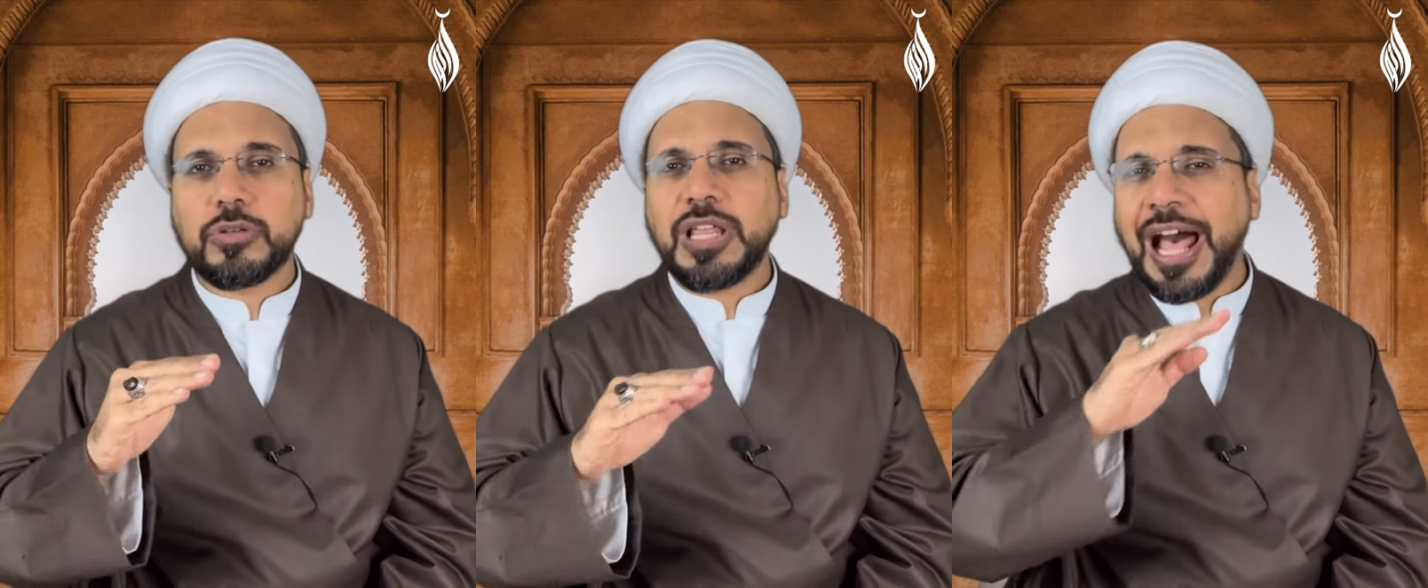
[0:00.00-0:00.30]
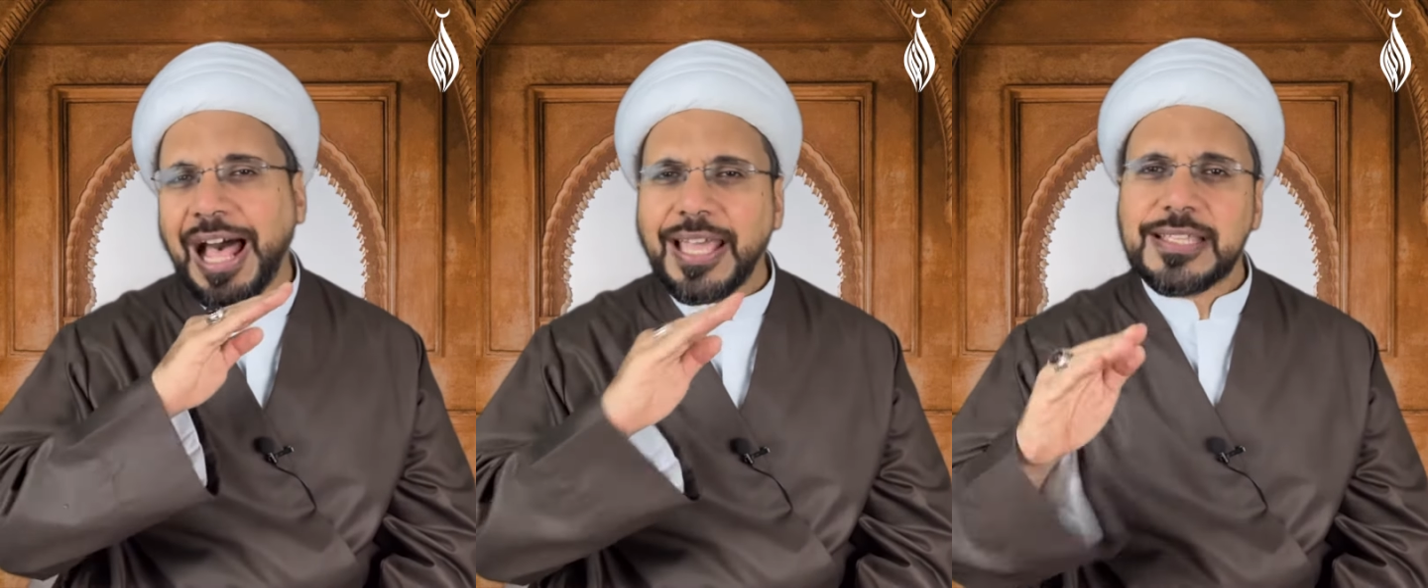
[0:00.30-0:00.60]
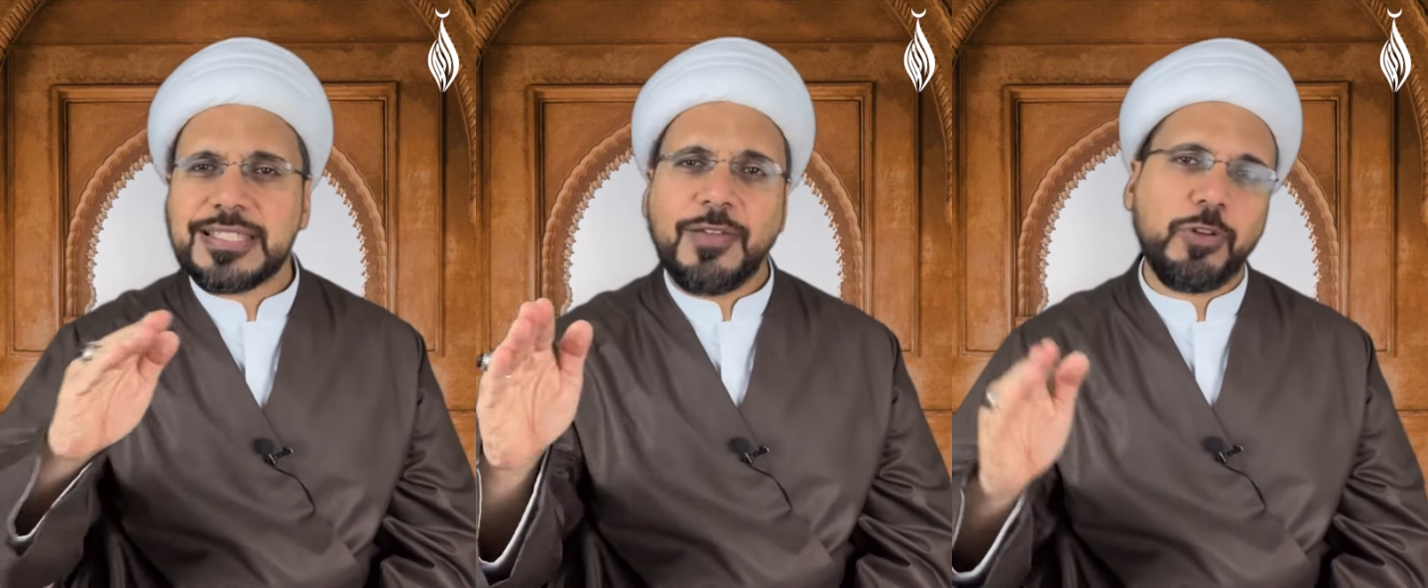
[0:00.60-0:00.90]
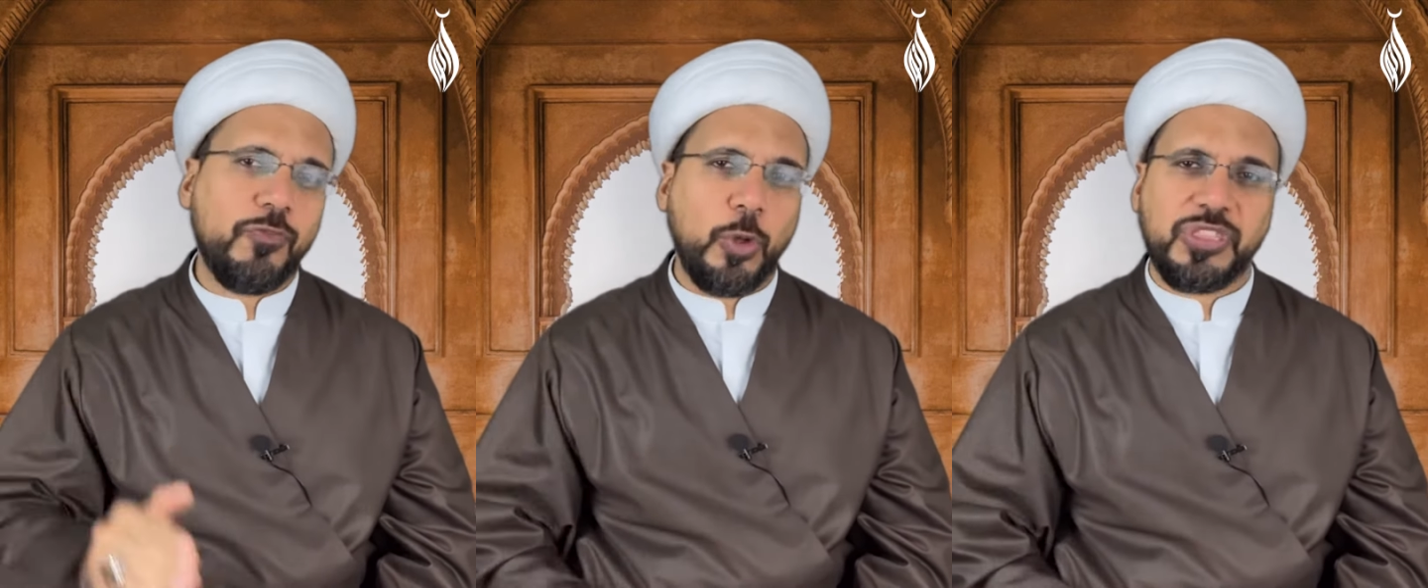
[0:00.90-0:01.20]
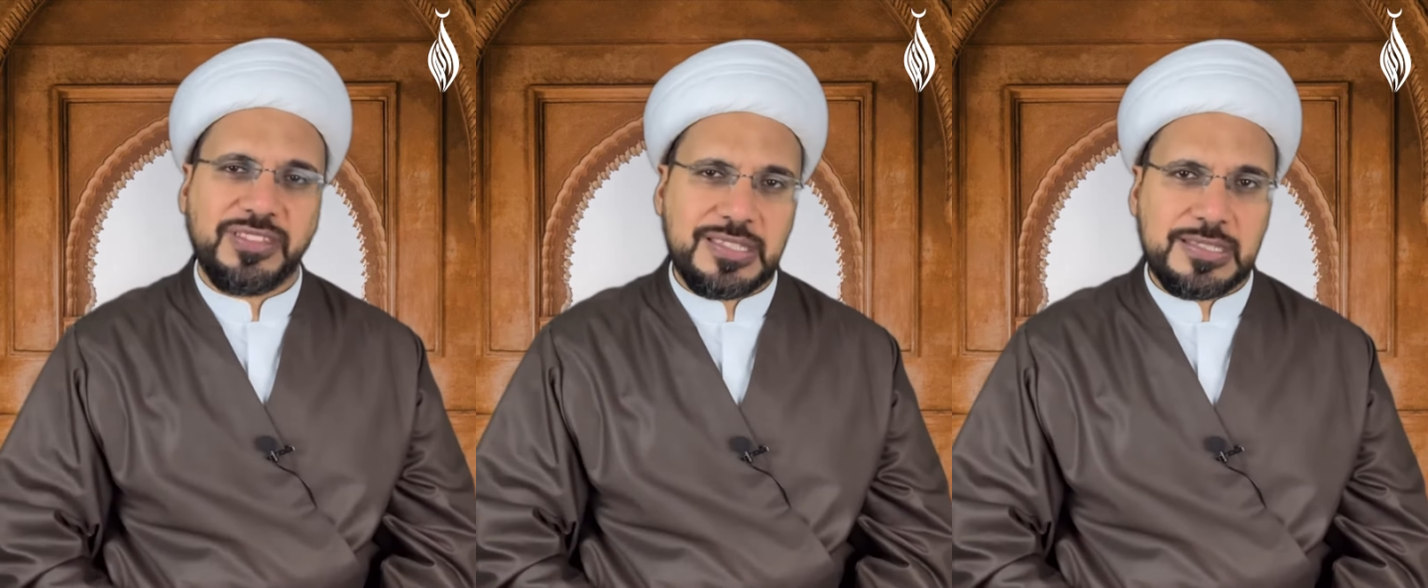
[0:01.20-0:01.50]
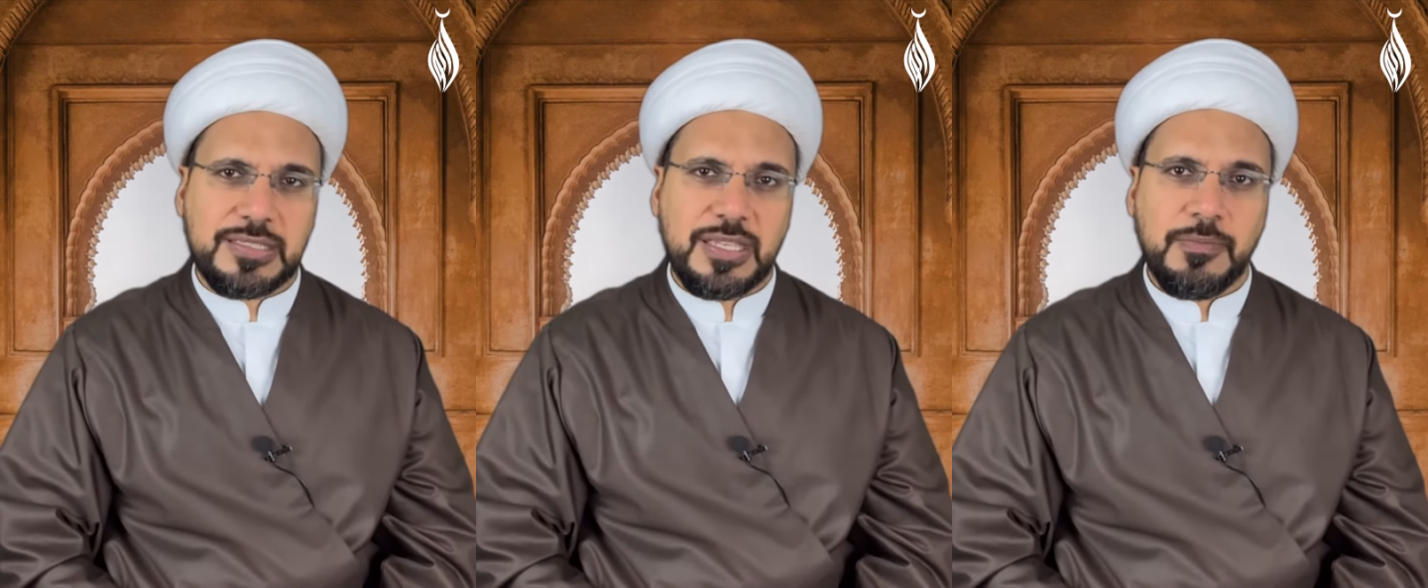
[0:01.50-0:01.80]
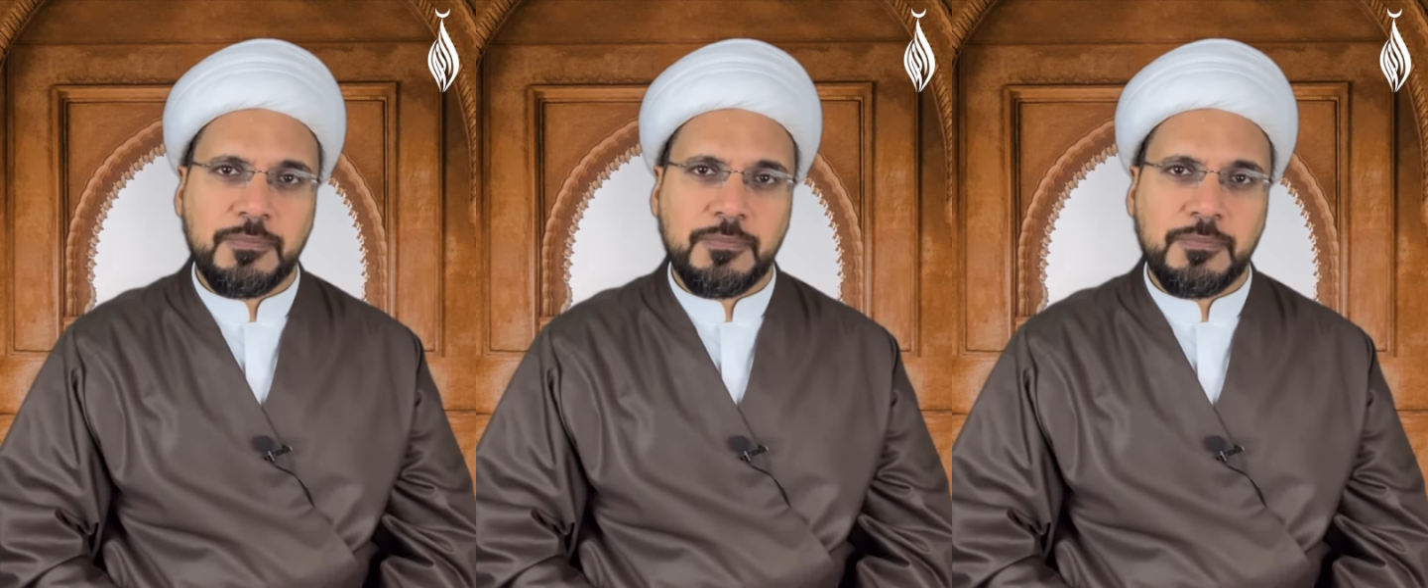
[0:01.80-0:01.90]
the highest level of authenticity.